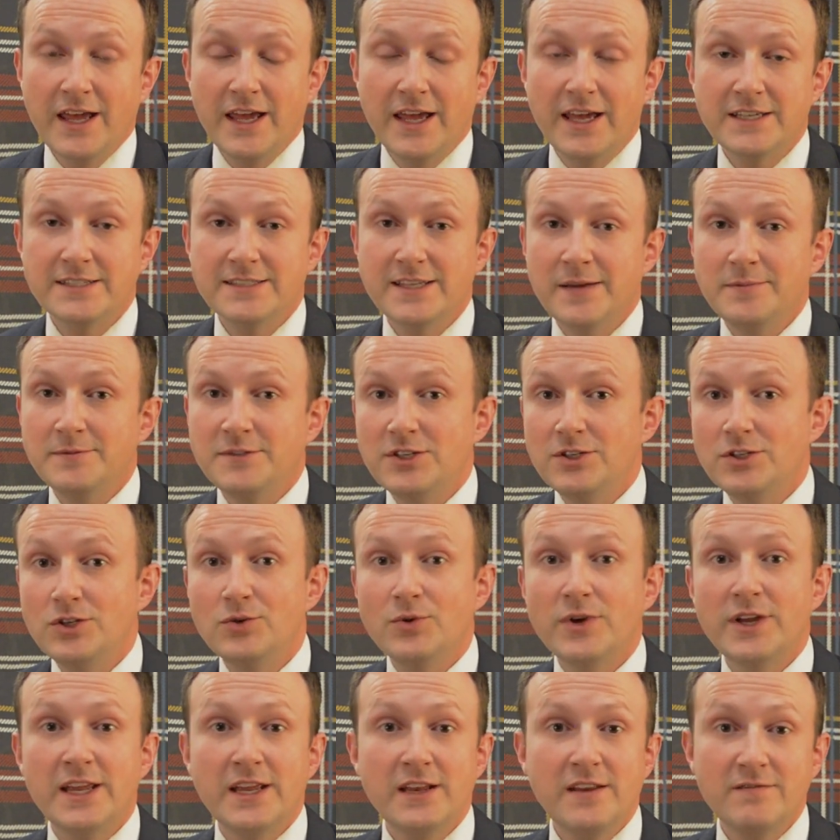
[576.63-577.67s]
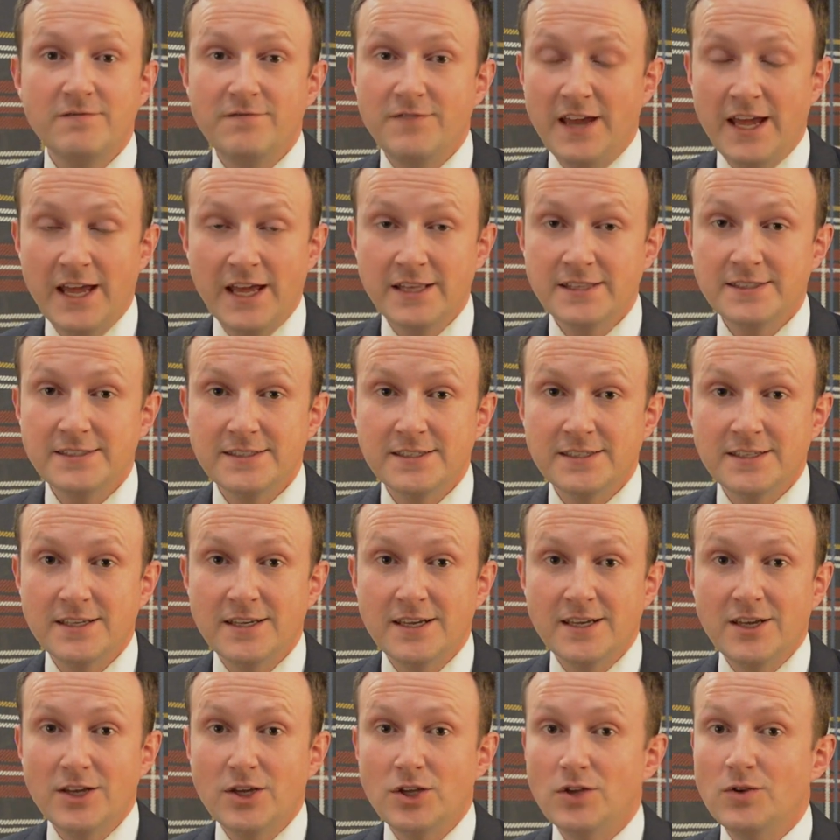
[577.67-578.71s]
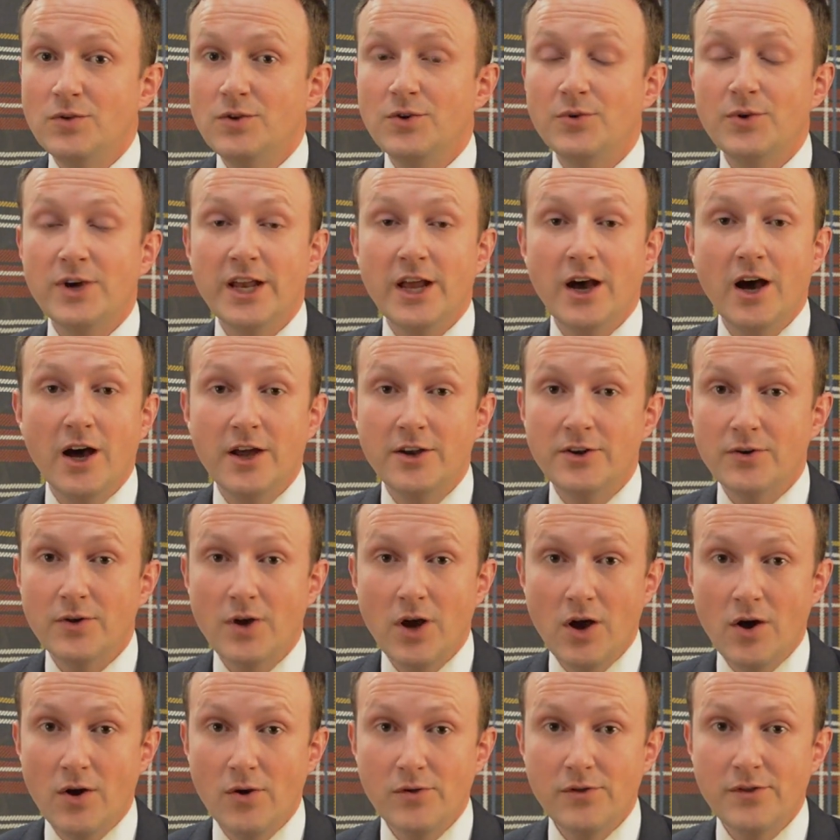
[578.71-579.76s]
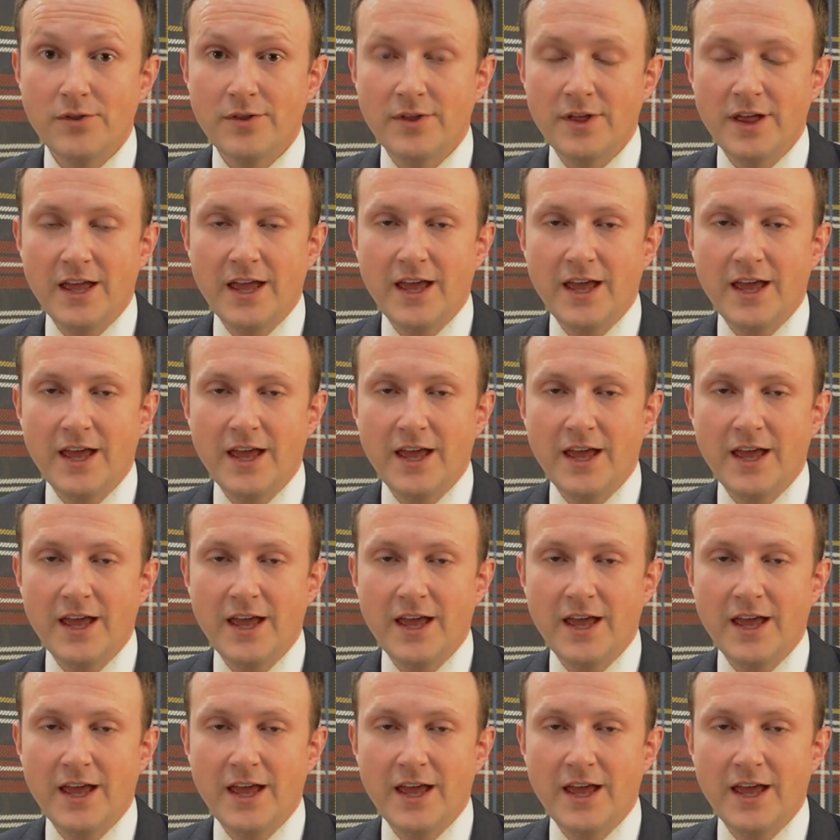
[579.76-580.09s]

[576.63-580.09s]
except you do it in advance, you do it under oath,